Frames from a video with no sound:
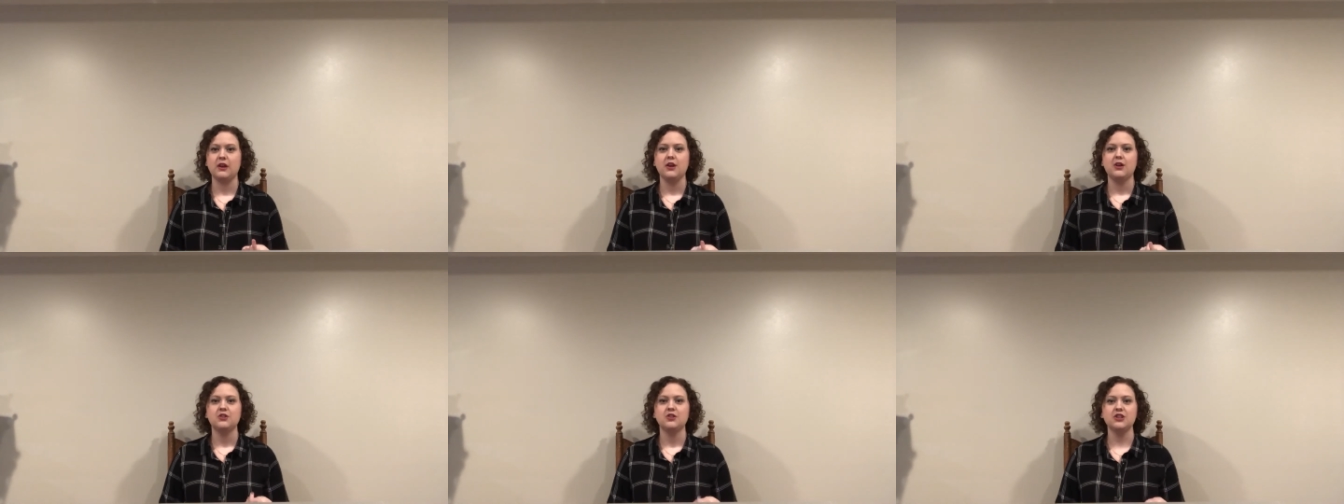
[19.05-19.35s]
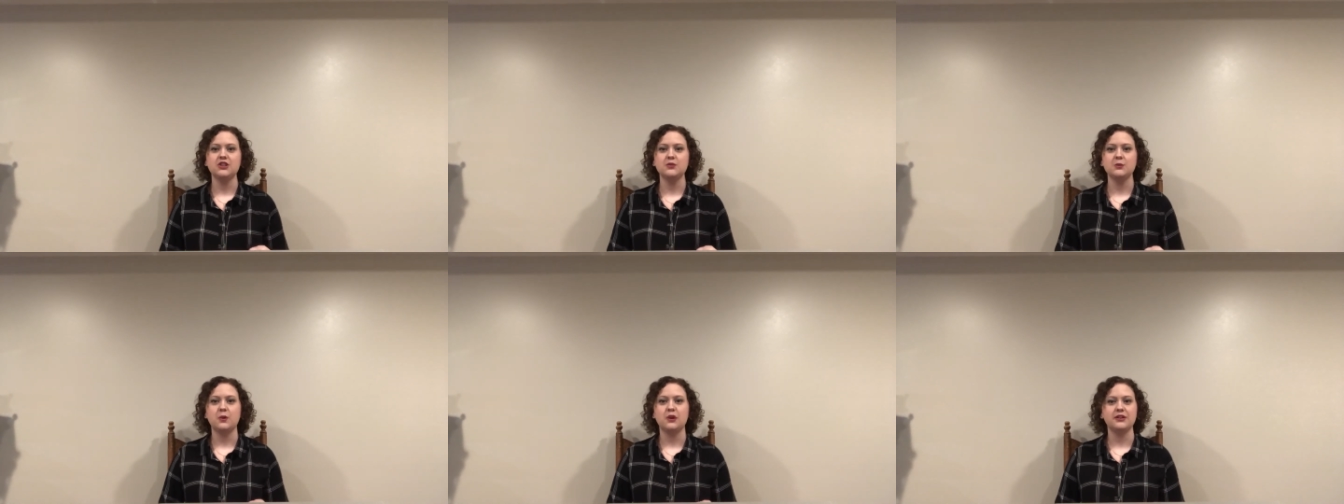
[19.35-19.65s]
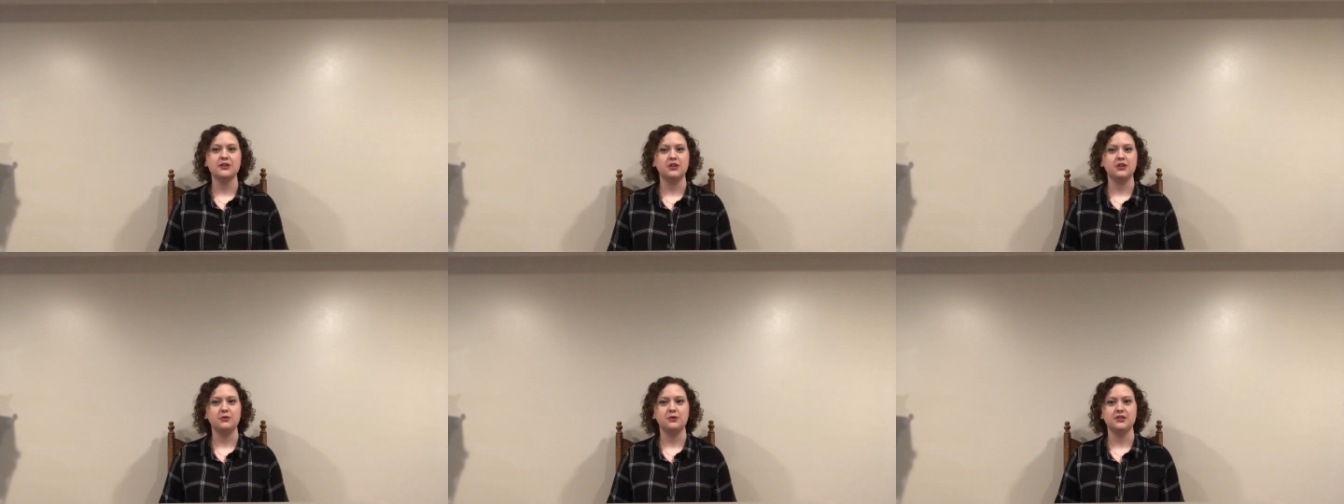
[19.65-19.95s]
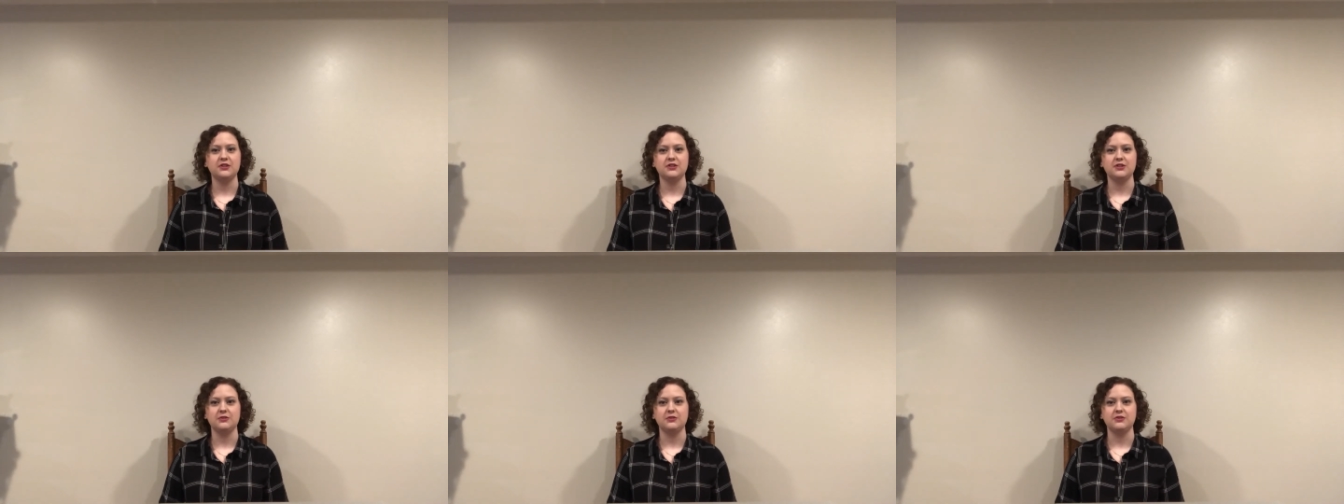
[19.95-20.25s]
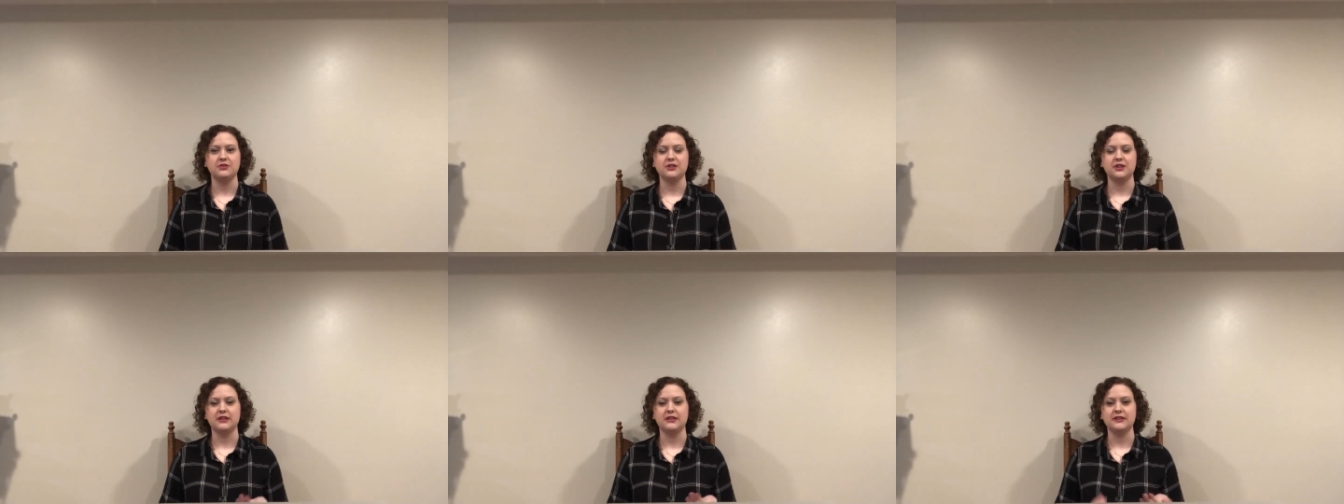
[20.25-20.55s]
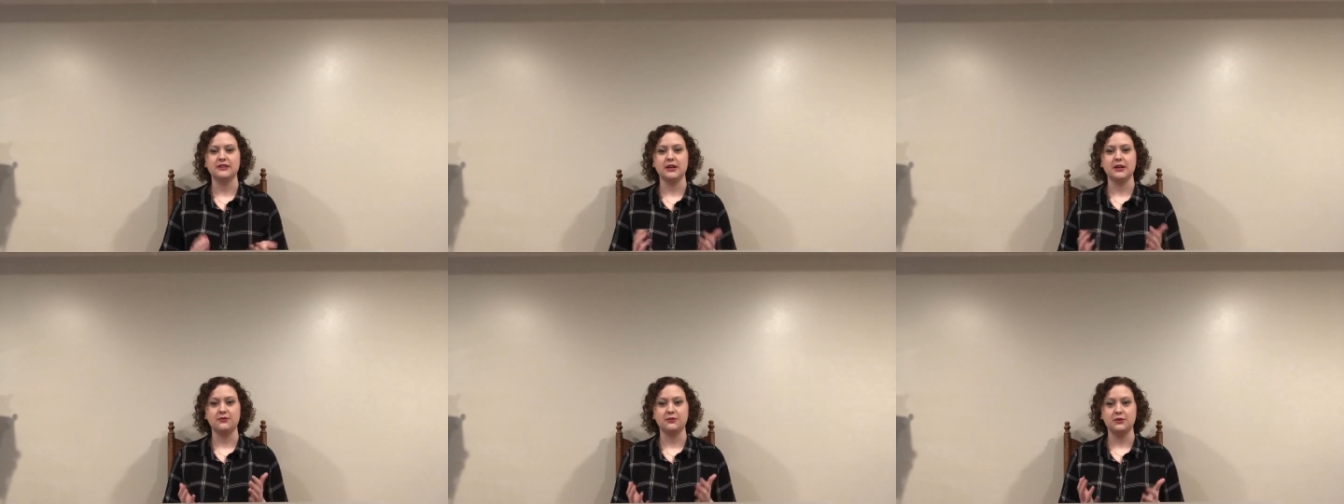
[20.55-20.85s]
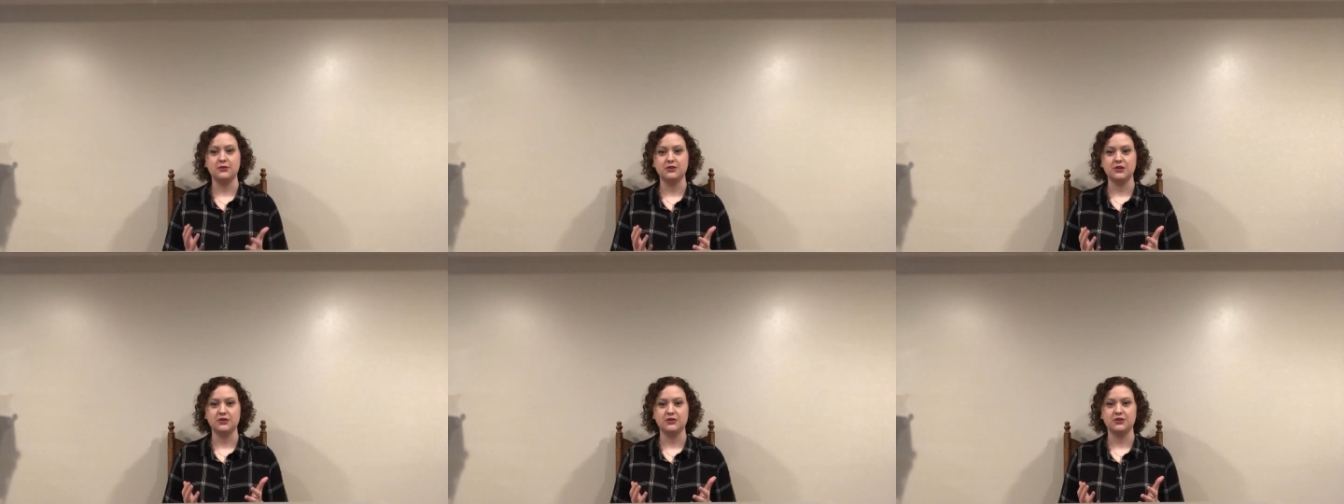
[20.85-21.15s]
Just one Q is used instead of
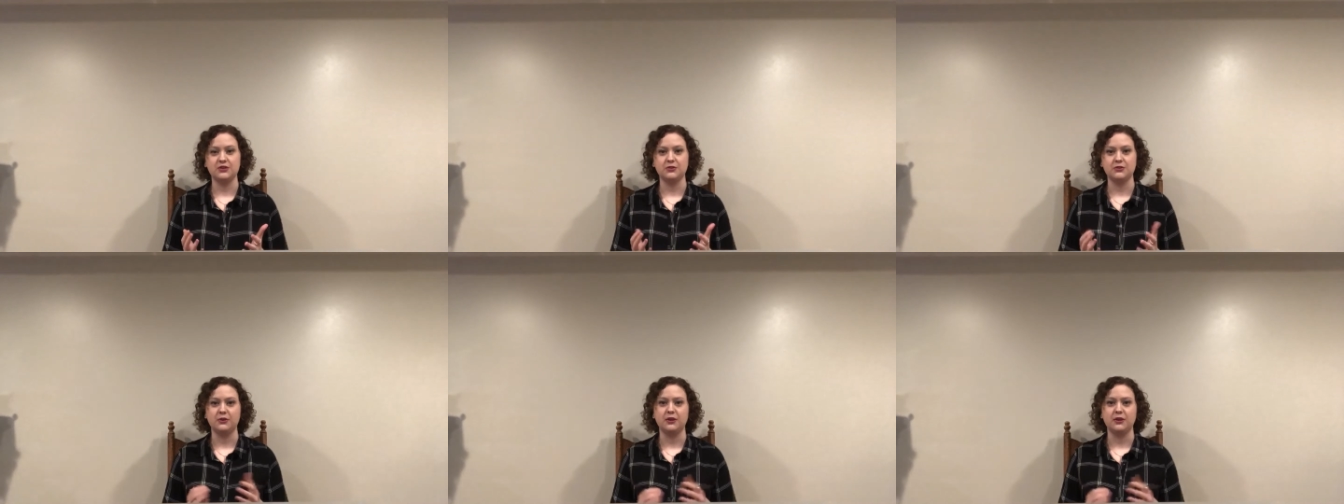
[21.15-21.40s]
using two,